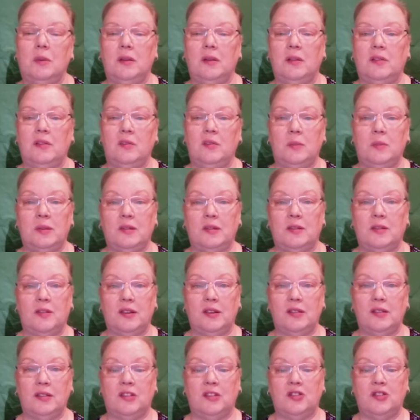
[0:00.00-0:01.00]

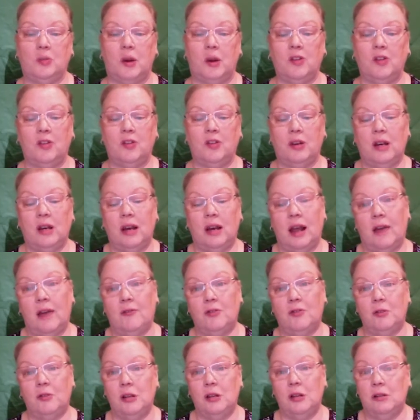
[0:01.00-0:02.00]
specific situation, and
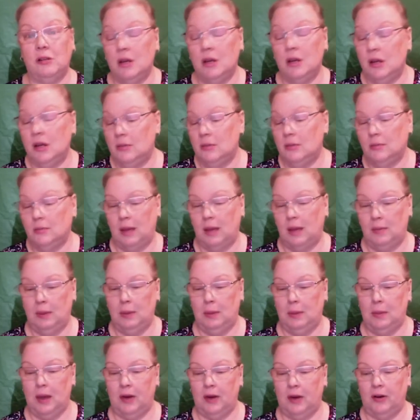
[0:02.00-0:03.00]
afternoon might
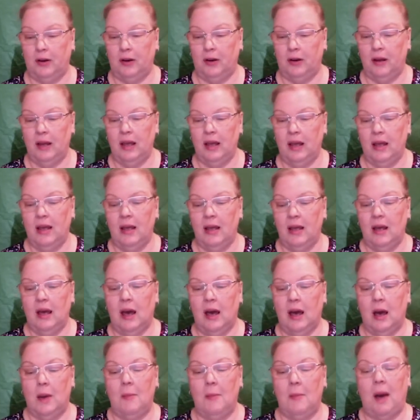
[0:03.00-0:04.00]
be better.
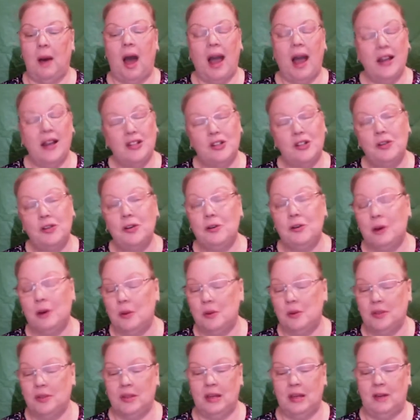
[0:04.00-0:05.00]
I do agree
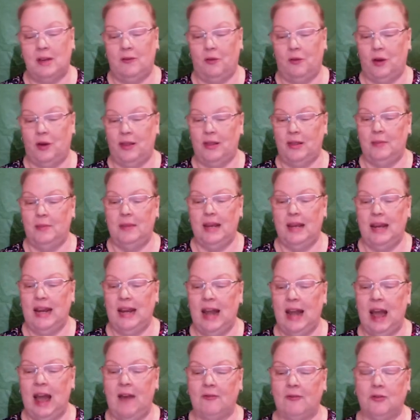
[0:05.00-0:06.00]
with the avoid the
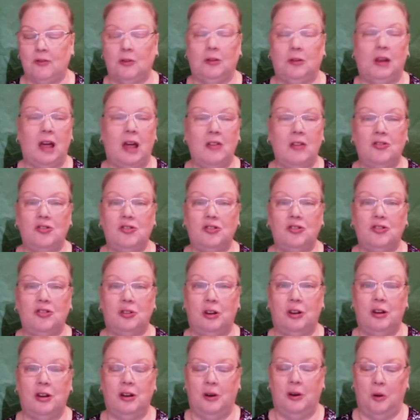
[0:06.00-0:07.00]
meeting after lunch
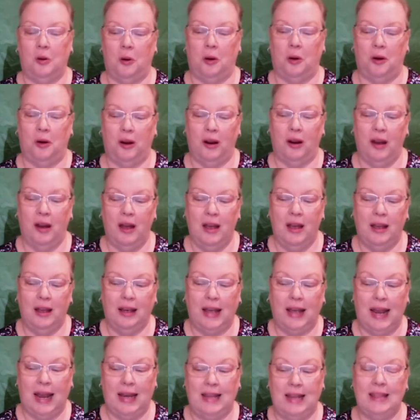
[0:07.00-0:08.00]
or
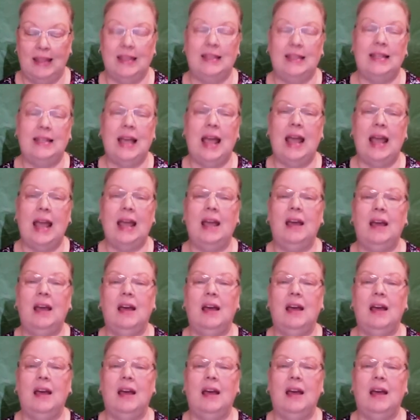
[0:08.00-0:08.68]
late in the day.